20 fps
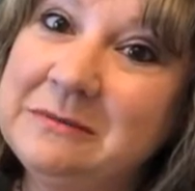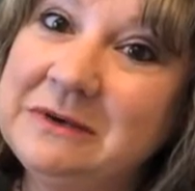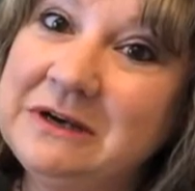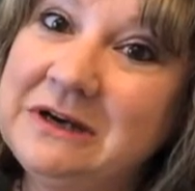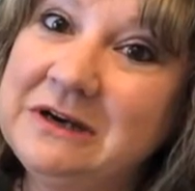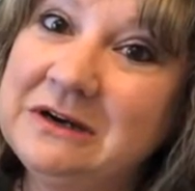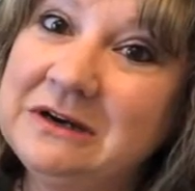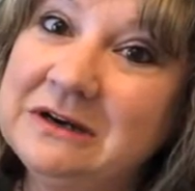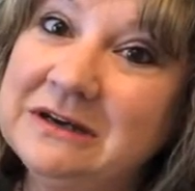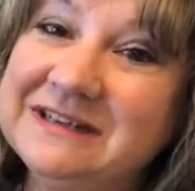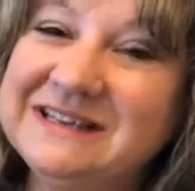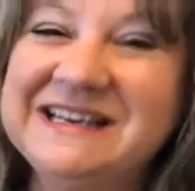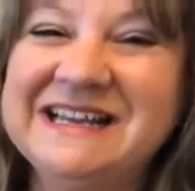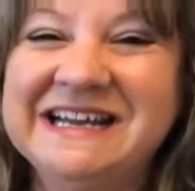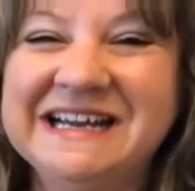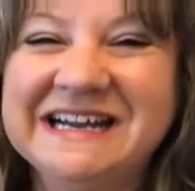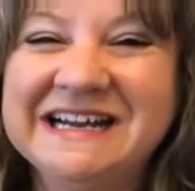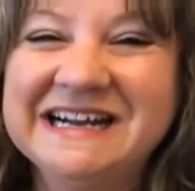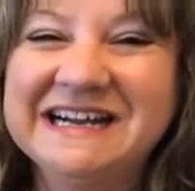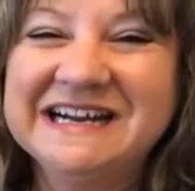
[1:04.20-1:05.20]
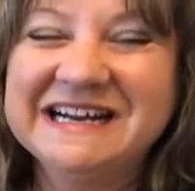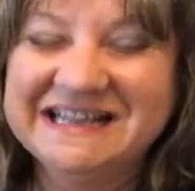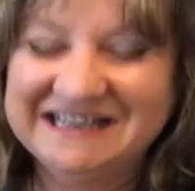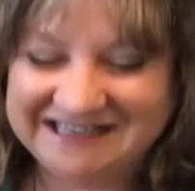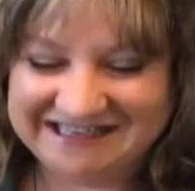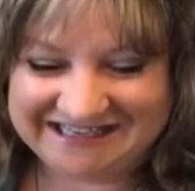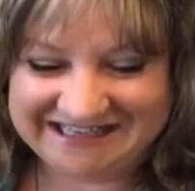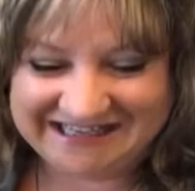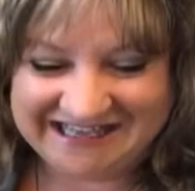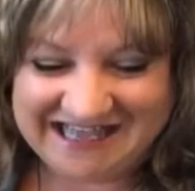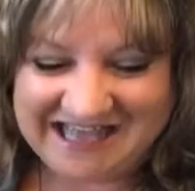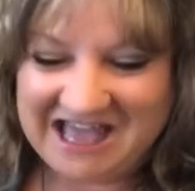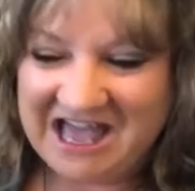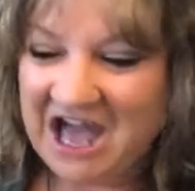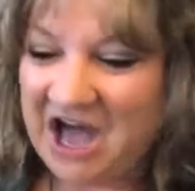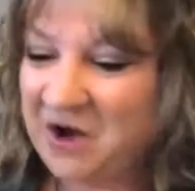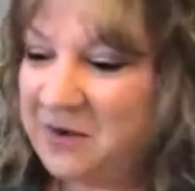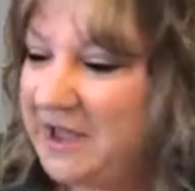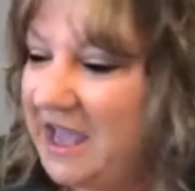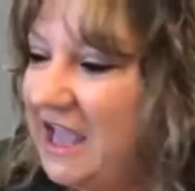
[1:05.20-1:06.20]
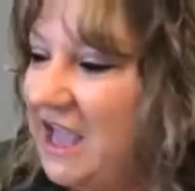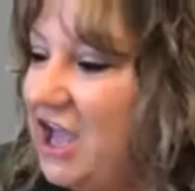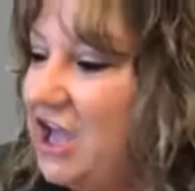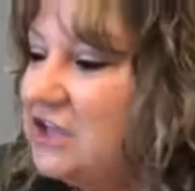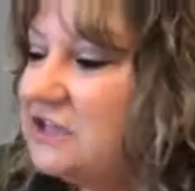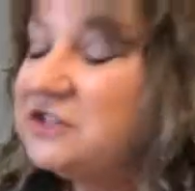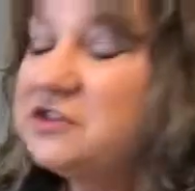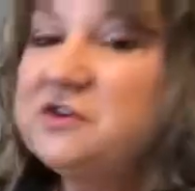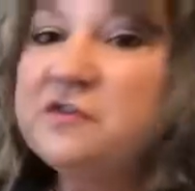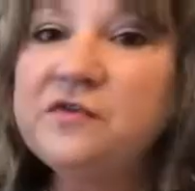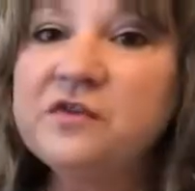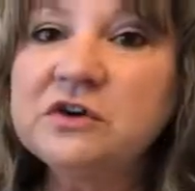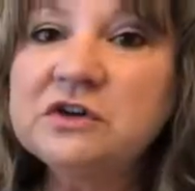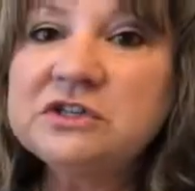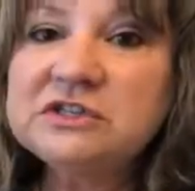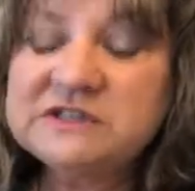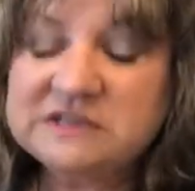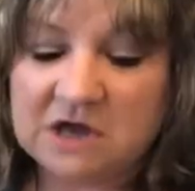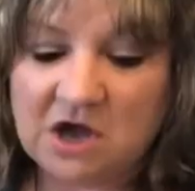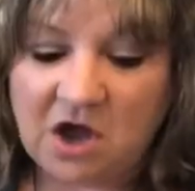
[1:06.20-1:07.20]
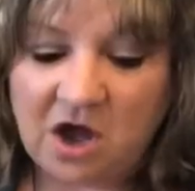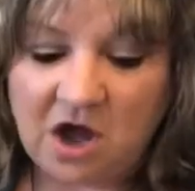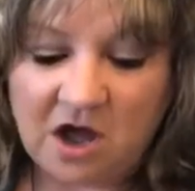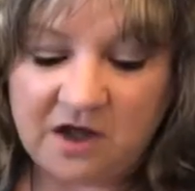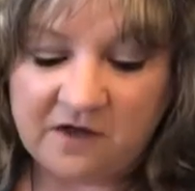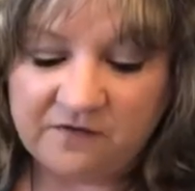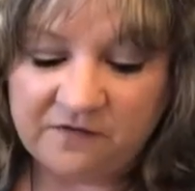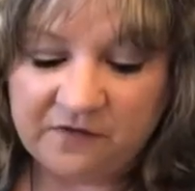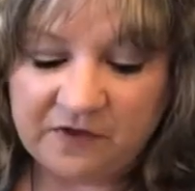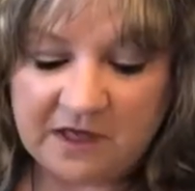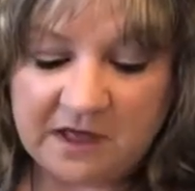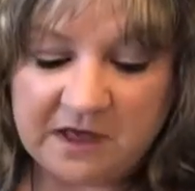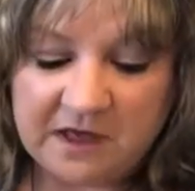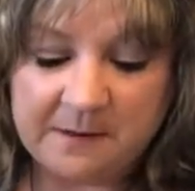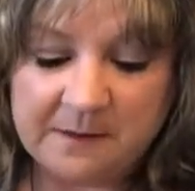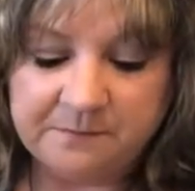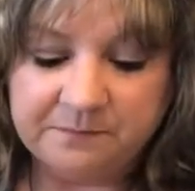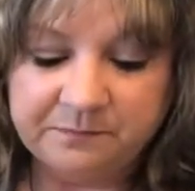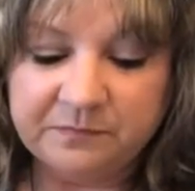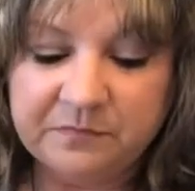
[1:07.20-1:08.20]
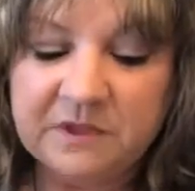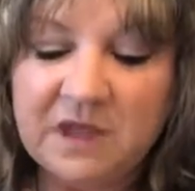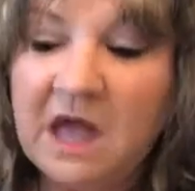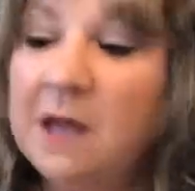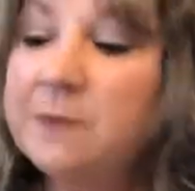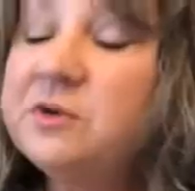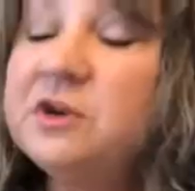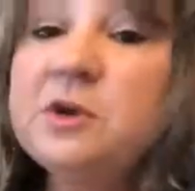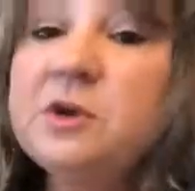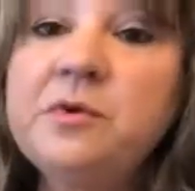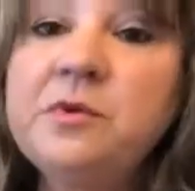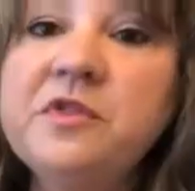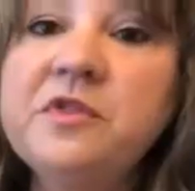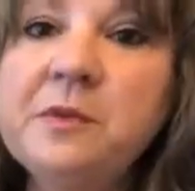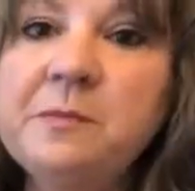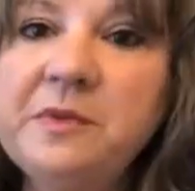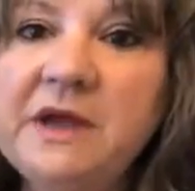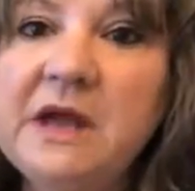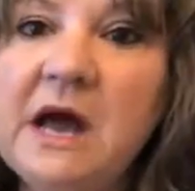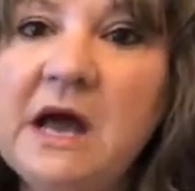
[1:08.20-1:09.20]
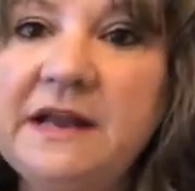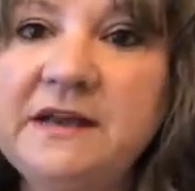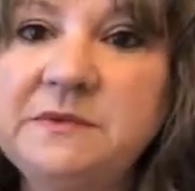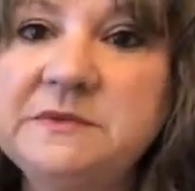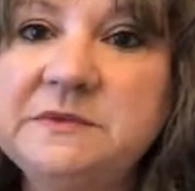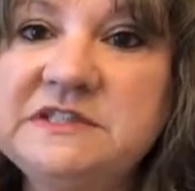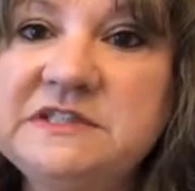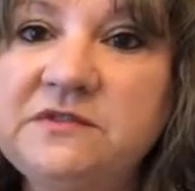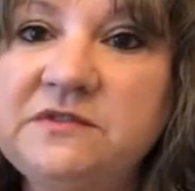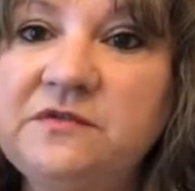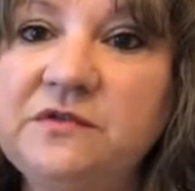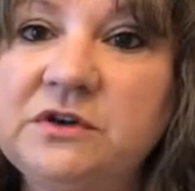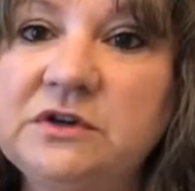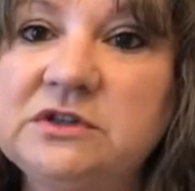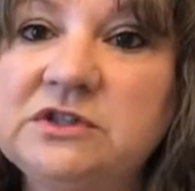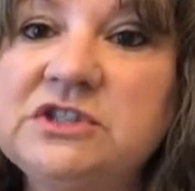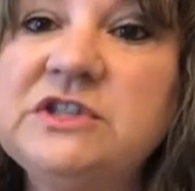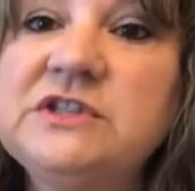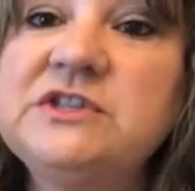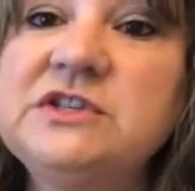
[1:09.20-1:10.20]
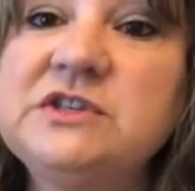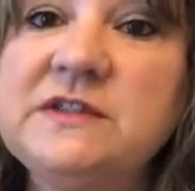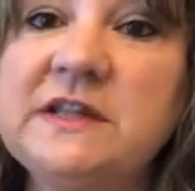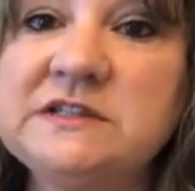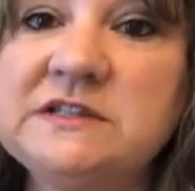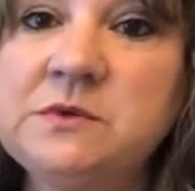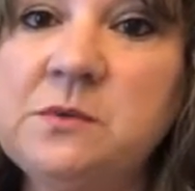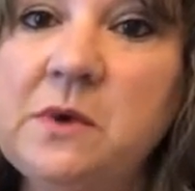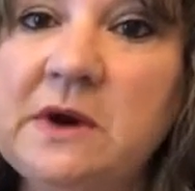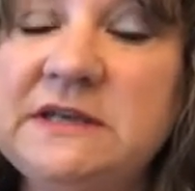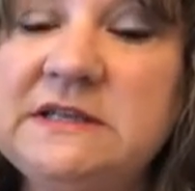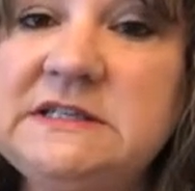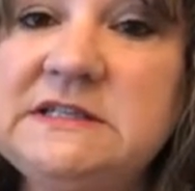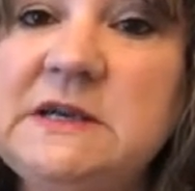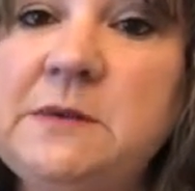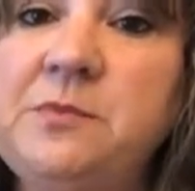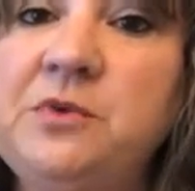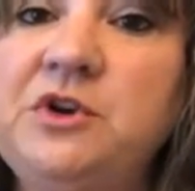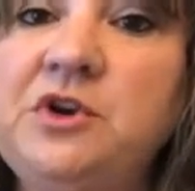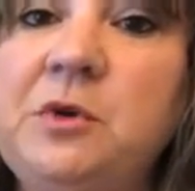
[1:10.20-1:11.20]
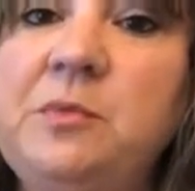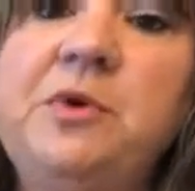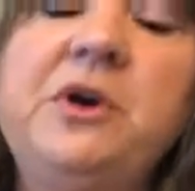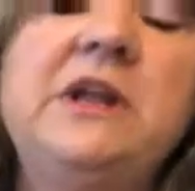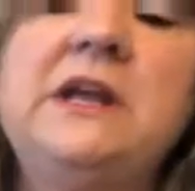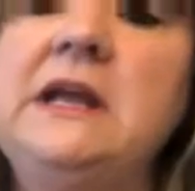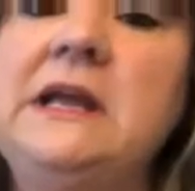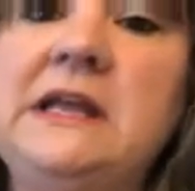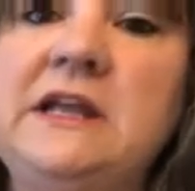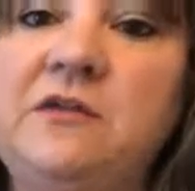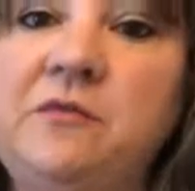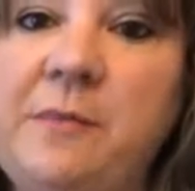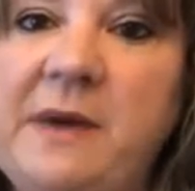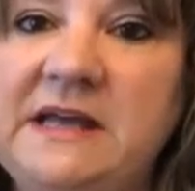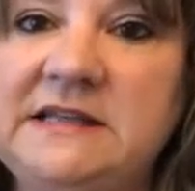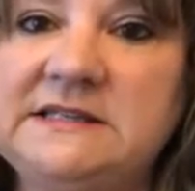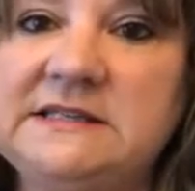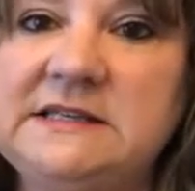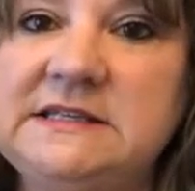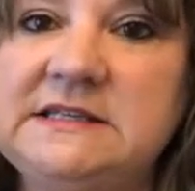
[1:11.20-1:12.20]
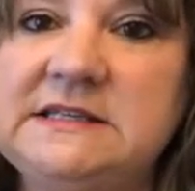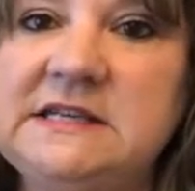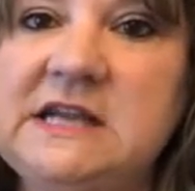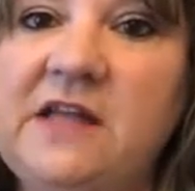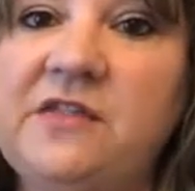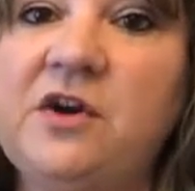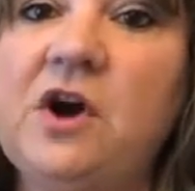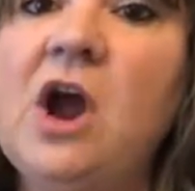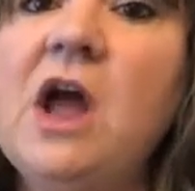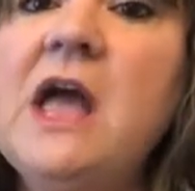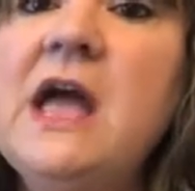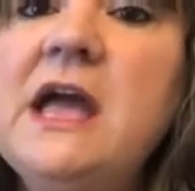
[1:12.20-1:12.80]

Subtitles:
my hair cut. Okay, so first off, I'm gonna put the big items in first. So that's one tip when you're putting a gift basket together.